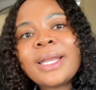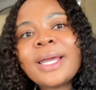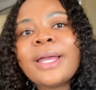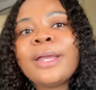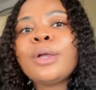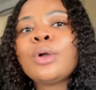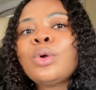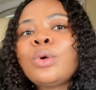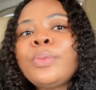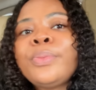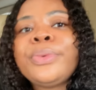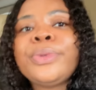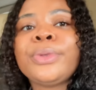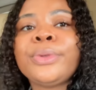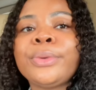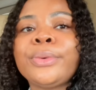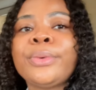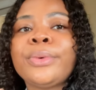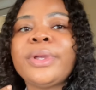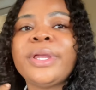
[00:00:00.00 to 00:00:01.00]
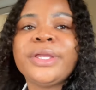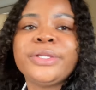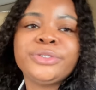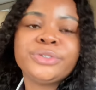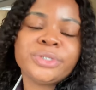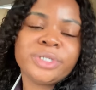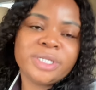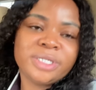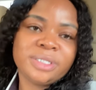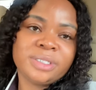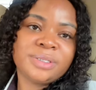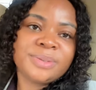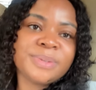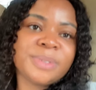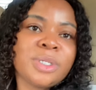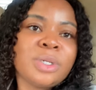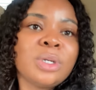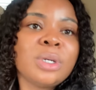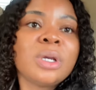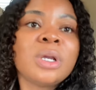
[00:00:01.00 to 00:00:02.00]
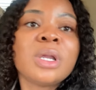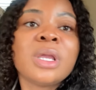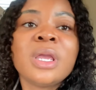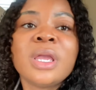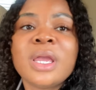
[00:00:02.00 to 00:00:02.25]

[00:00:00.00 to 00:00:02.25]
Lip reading: hope you enjoy this vlog.